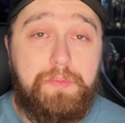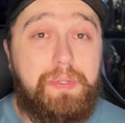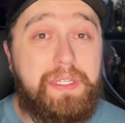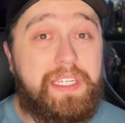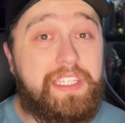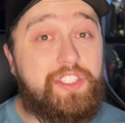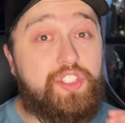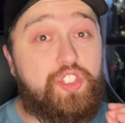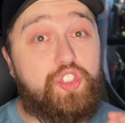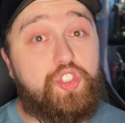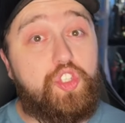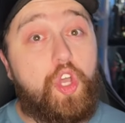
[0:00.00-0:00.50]

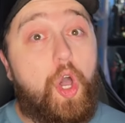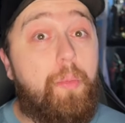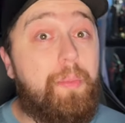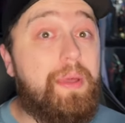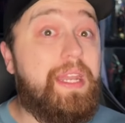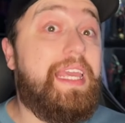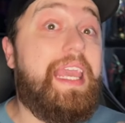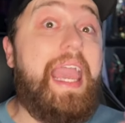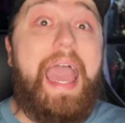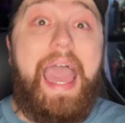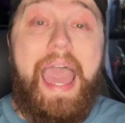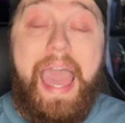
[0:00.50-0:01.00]
Because so
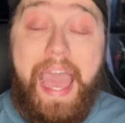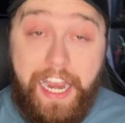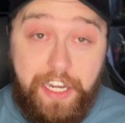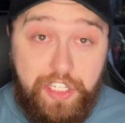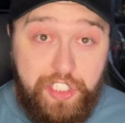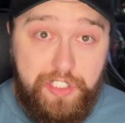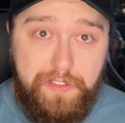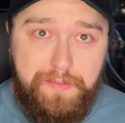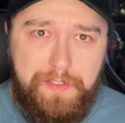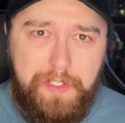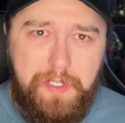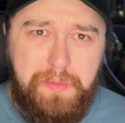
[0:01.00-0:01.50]
many
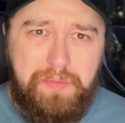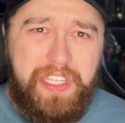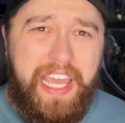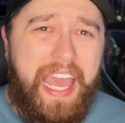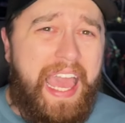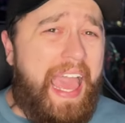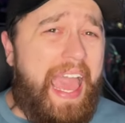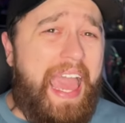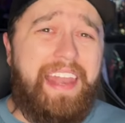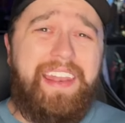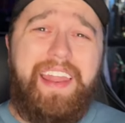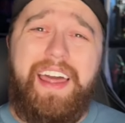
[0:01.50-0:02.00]
action films,
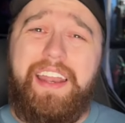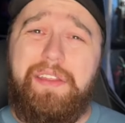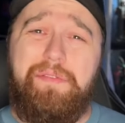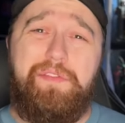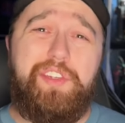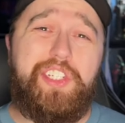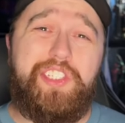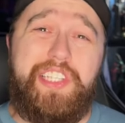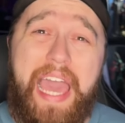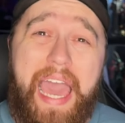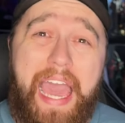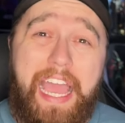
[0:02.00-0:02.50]
and not even
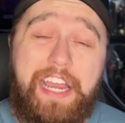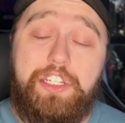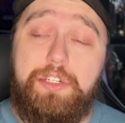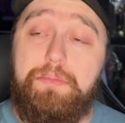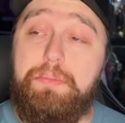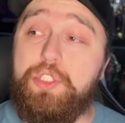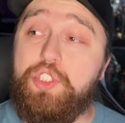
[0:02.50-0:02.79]
just action,